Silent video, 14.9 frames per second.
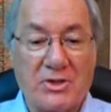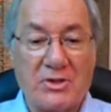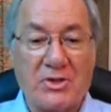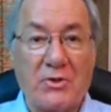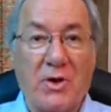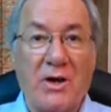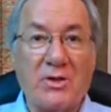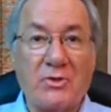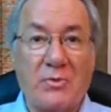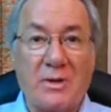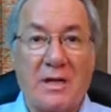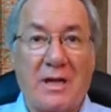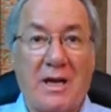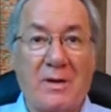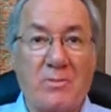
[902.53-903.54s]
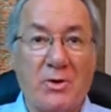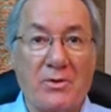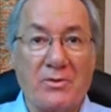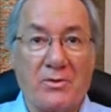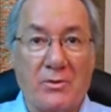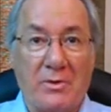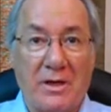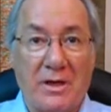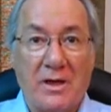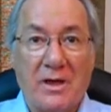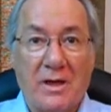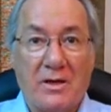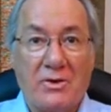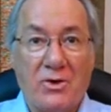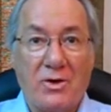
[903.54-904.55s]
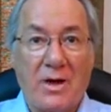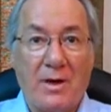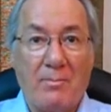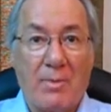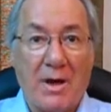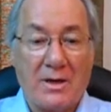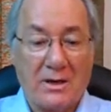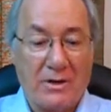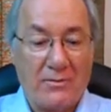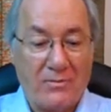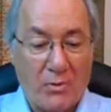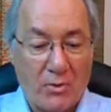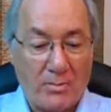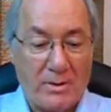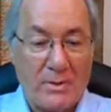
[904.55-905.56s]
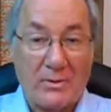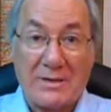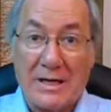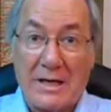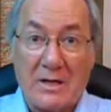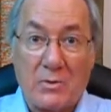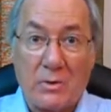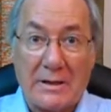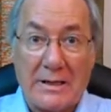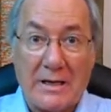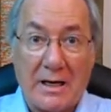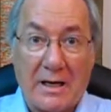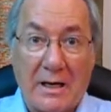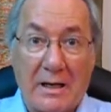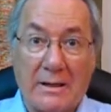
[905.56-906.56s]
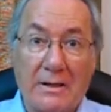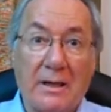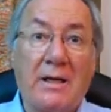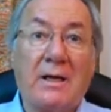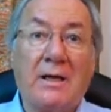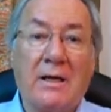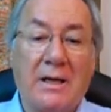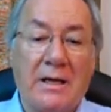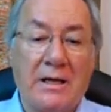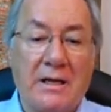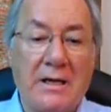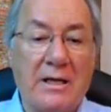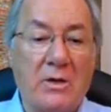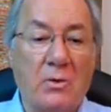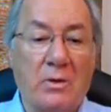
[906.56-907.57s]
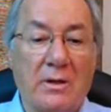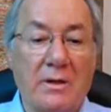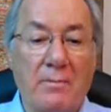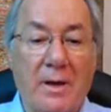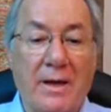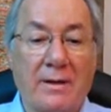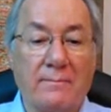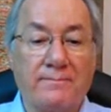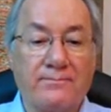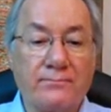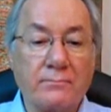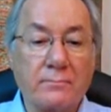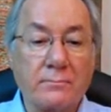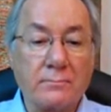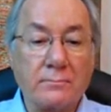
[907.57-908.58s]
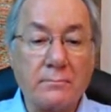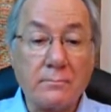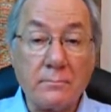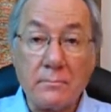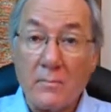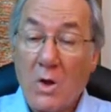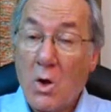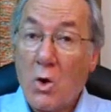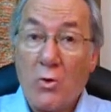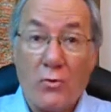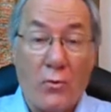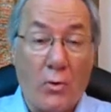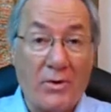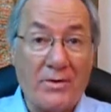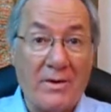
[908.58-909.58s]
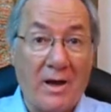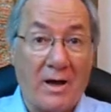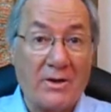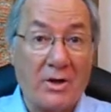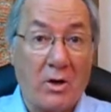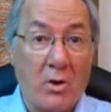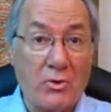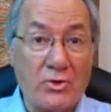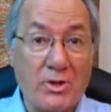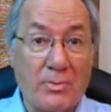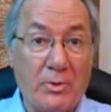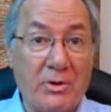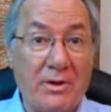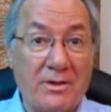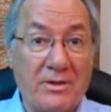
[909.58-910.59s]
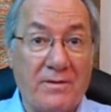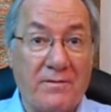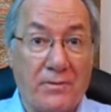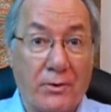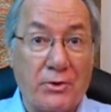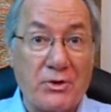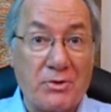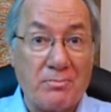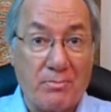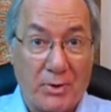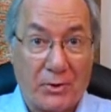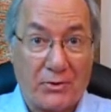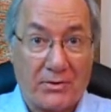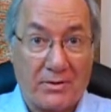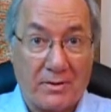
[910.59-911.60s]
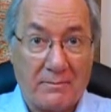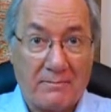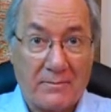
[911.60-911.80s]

Christ, when he came here through the took on bodily form, he was equally God and equally man. Fourth non negotiable is the virgin birth.